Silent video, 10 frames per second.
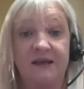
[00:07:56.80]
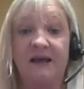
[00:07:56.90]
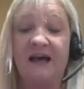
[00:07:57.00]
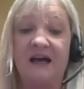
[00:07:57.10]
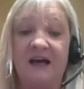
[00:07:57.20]

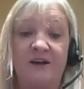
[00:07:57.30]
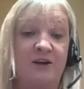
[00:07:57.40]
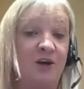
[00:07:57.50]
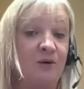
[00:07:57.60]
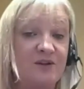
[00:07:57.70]

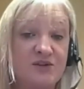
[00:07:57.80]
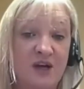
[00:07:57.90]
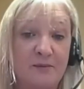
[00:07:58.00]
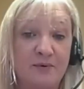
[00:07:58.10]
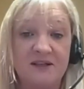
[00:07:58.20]
No
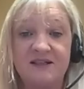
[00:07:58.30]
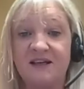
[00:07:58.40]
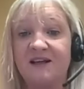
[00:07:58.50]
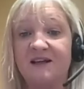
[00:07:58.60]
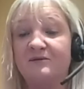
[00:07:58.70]
on-site
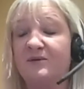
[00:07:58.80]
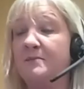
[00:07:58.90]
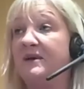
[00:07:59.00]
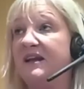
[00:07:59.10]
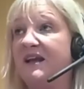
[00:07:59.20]
printing. We're
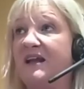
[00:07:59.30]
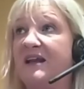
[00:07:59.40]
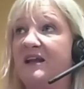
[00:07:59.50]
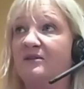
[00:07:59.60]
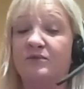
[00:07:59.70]

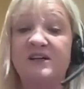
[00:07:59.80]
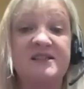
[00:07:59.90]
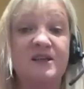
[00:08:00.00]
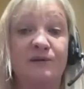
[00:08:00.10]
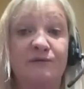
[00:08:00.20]
mitigating
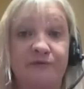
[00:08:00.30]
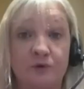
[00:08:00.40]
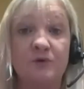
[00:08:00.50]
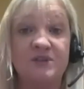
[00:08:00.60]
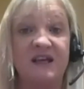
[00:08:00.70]
risk of
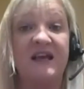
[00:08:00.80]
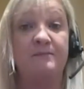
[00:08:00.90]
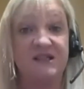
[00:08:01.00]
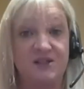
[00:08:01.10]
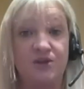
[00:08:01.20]
fraud and
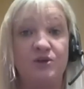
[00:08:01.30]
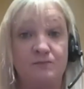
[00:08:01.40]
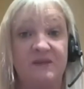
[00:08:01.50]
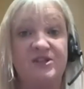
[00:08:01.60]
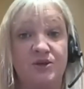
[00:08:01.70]

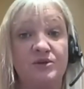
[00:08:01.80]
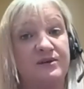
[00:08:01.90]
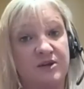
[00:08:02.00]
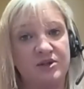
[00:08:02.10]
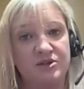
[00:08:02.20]
misuse
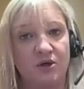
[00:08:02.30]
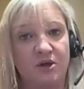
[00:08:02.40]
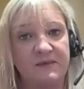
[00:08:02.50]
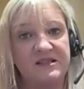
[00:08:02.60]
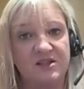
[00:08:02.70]
of those
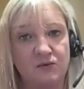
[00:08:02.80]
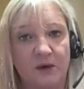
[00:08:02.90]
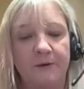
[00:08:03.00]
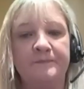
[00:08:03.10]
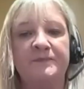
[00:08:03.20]
documents as
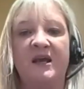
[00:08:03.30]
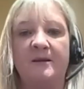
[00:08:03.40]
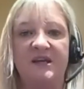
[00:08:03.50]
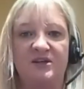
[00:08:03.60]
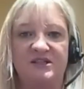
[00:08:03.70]
well,
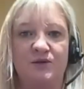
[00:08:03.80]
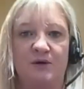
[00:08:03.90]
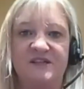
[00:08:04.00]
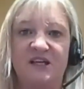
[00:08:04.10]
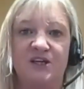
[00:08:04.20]
because they're
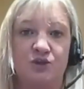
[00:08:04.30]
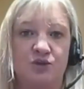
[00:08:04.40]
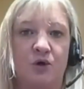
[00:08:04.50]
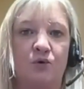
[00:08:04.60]
obviously controlled